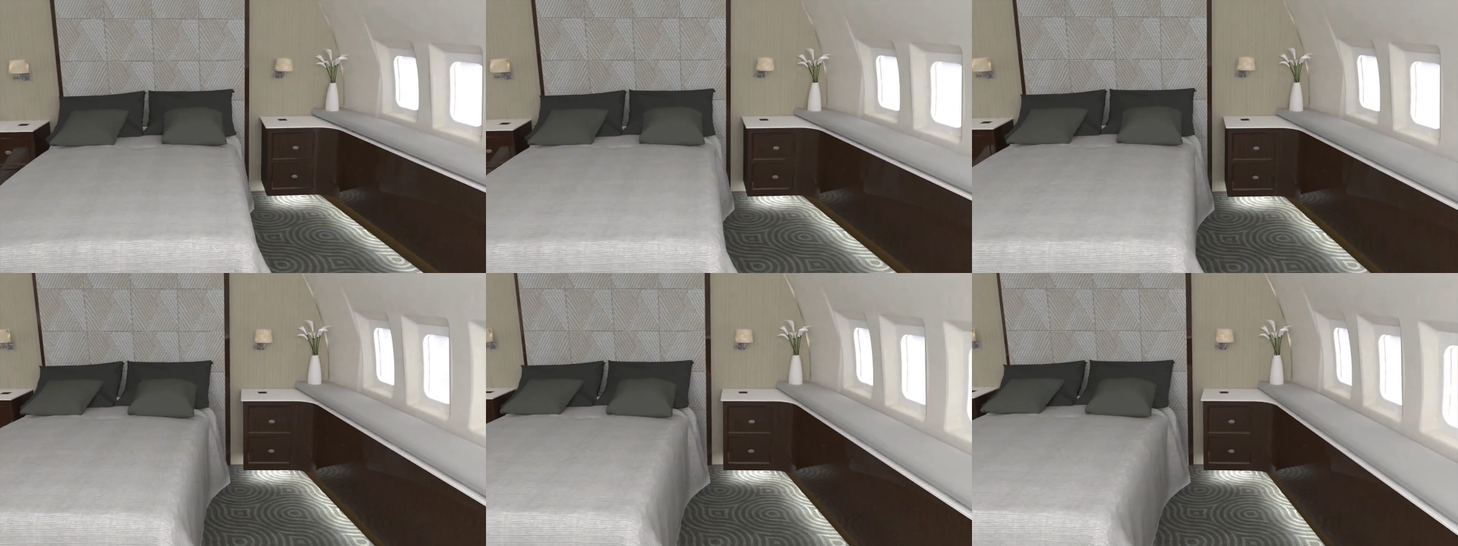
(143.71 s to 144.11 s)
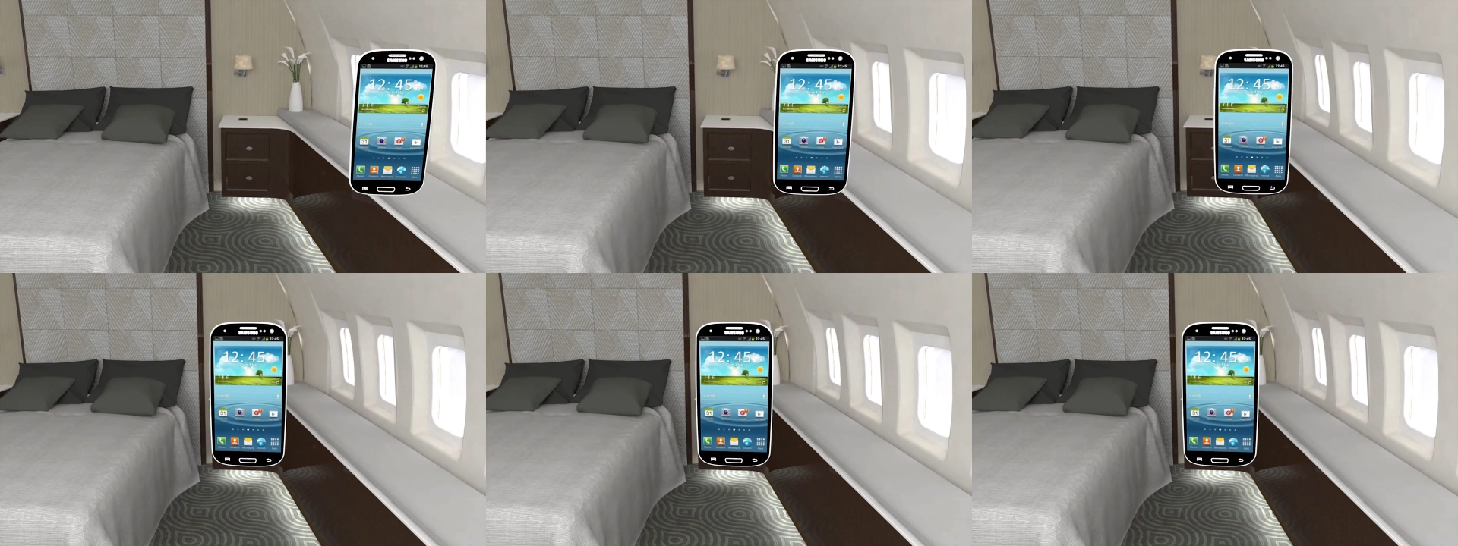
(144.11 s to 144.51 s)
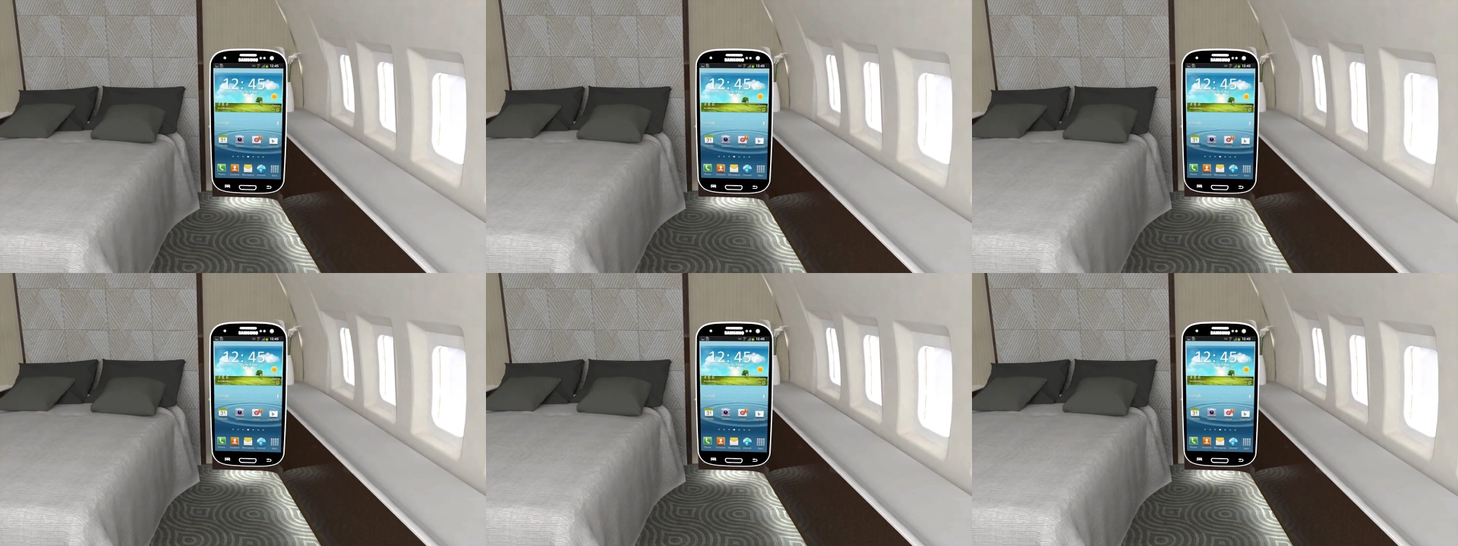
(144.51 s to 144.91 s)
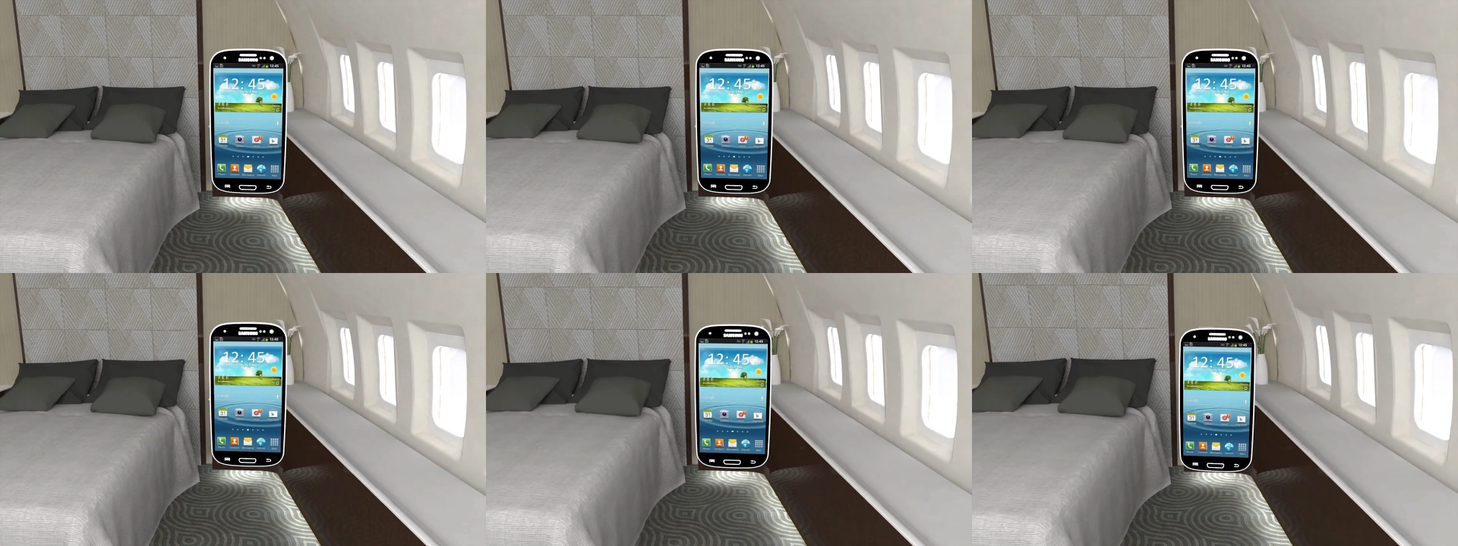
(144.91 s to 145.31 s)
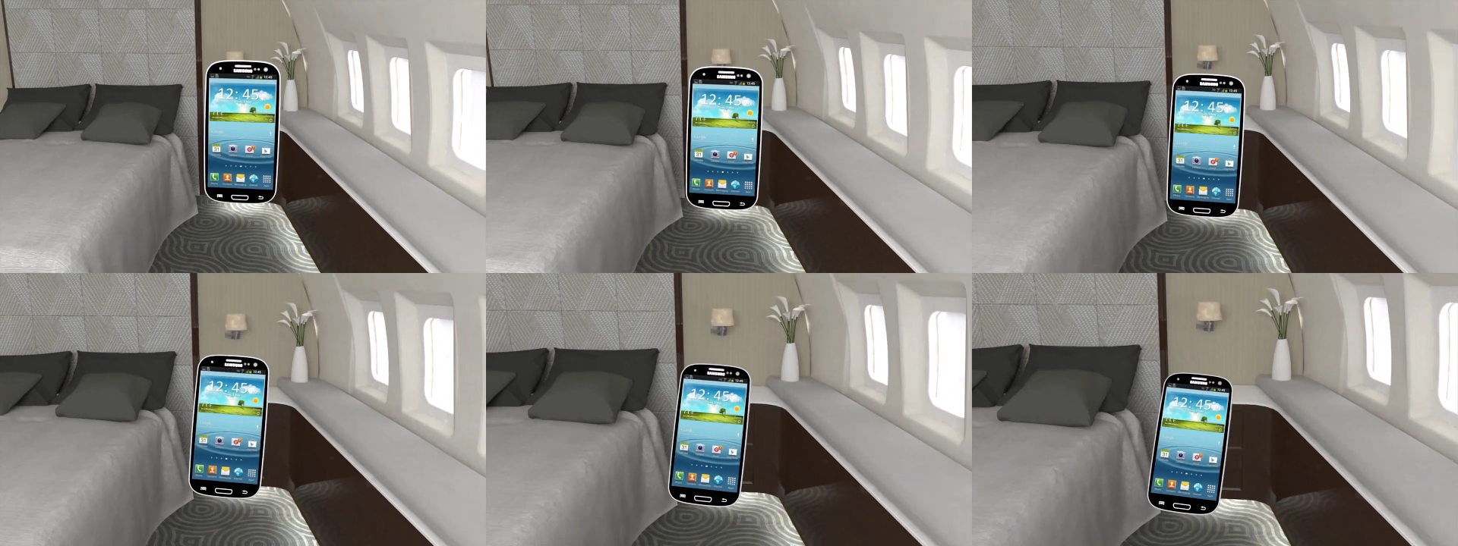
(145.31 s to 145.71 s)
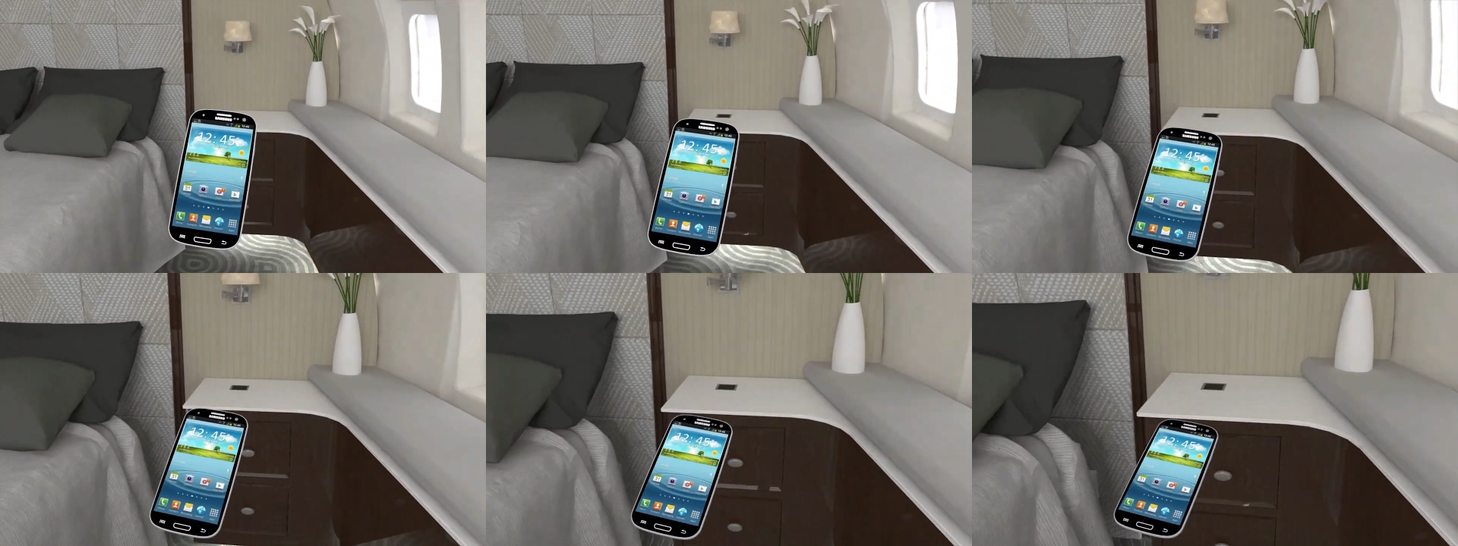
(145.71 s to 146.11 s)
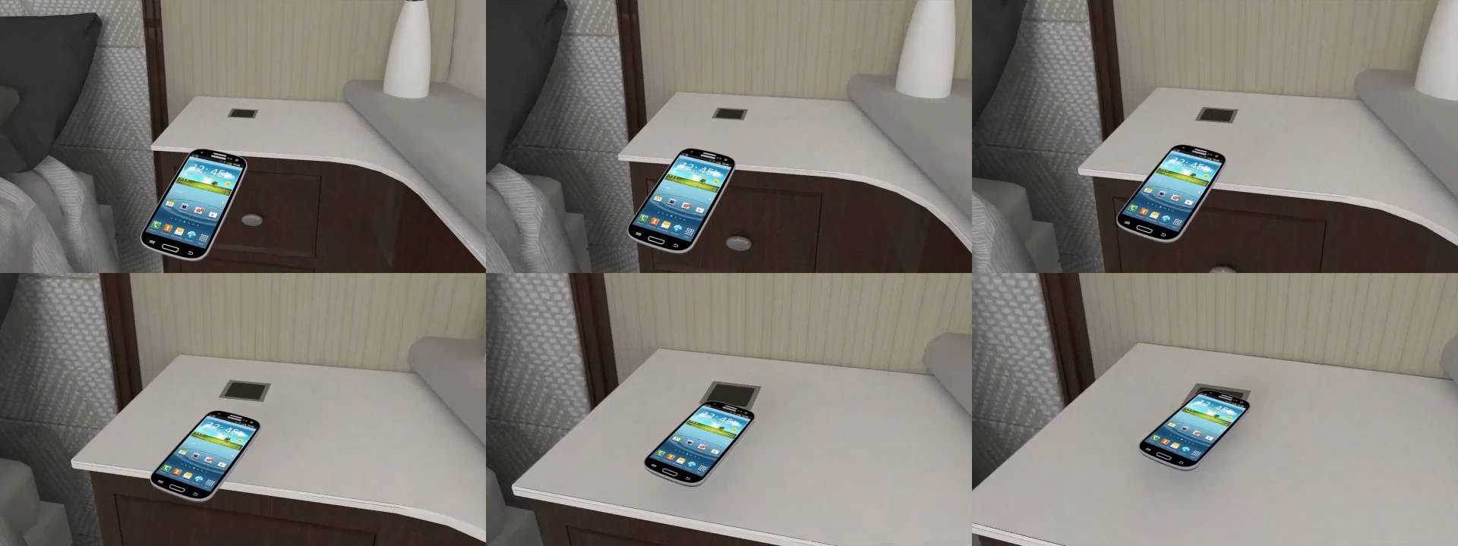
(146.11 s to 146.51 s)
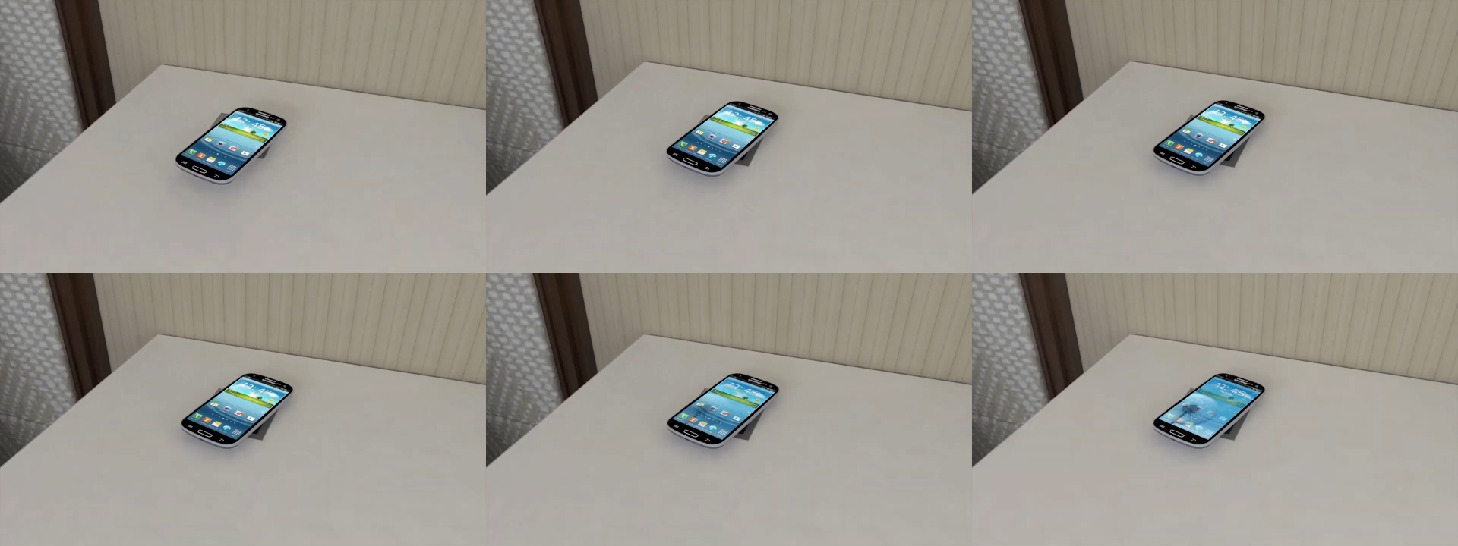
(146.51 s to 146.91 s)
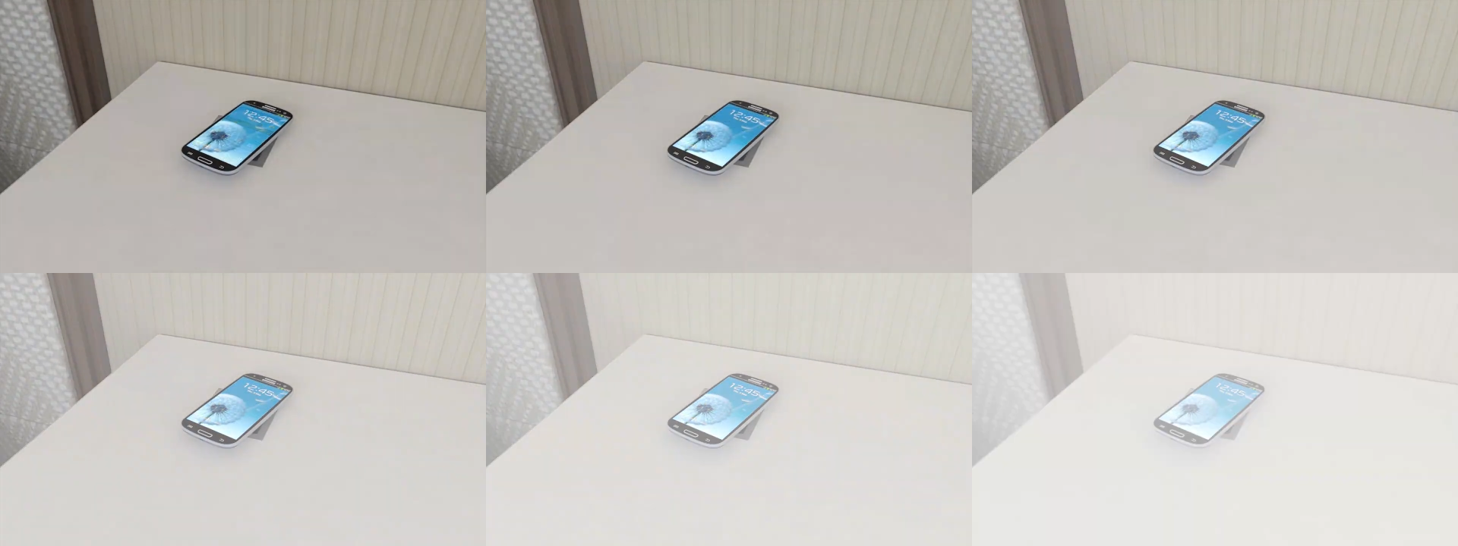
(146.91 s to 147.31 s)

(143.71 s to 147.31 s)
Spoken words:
[unreadable: no face in view]